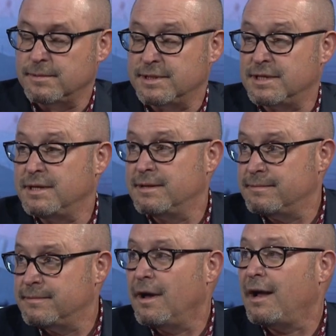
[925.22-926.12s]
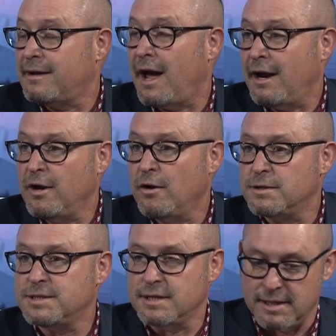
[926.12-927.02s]
is not
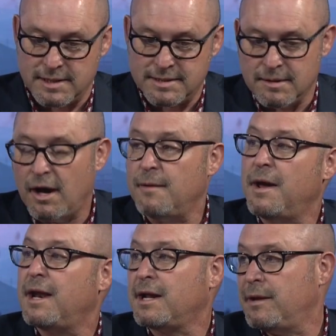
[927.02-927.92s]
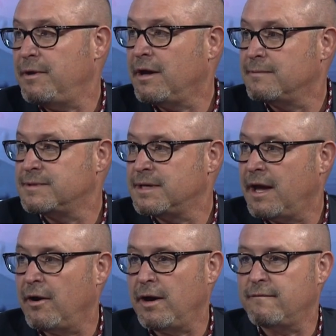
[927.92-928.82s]
diagnosed automatically becomes the
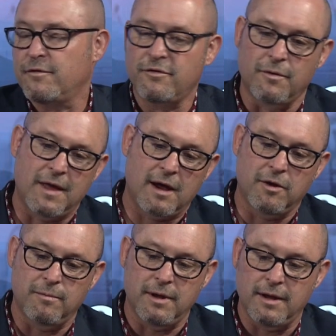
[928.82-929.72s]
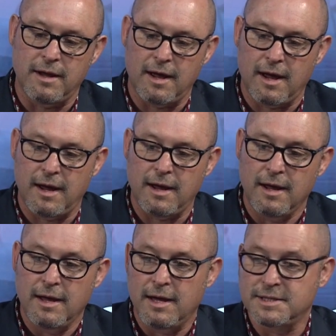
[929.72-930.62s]
caregiver. So that could be
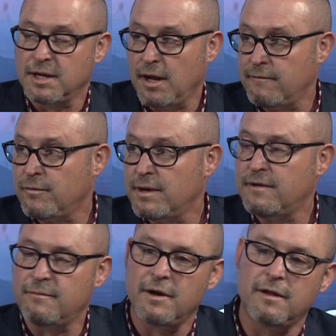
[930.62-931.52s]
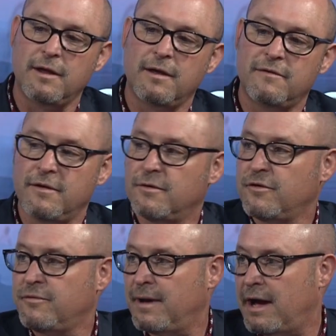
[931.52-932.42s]
it's a loved one typically. It's either a
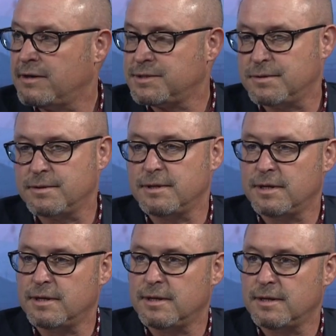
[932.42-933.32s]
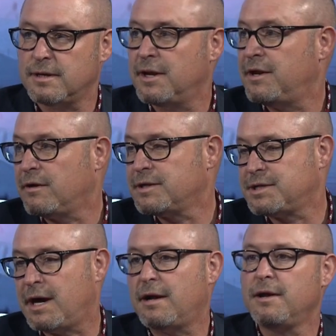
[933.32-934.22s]
spouse or an adult
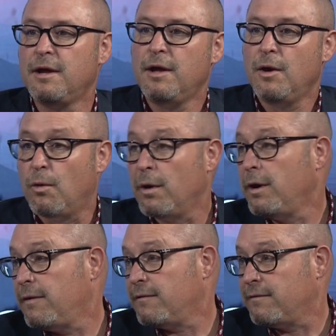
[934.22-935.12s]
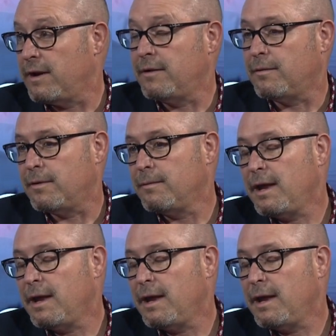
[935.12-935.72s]
child or another friend or a